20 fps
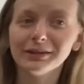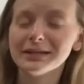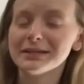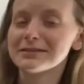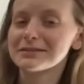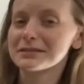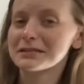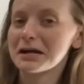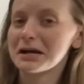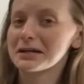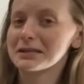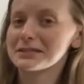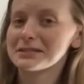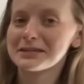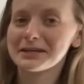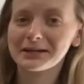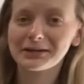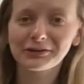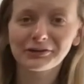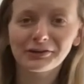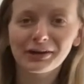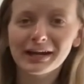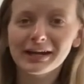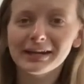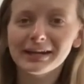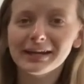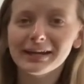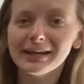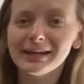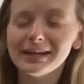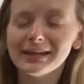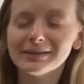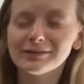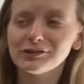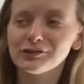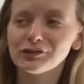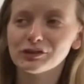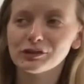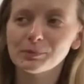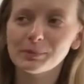It's not decorated. It's
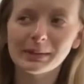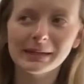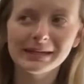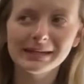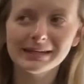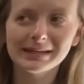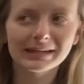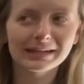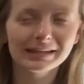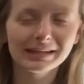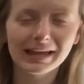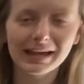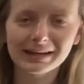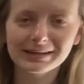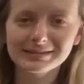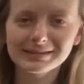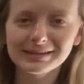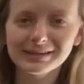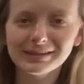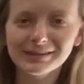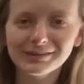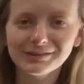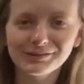just been neglected.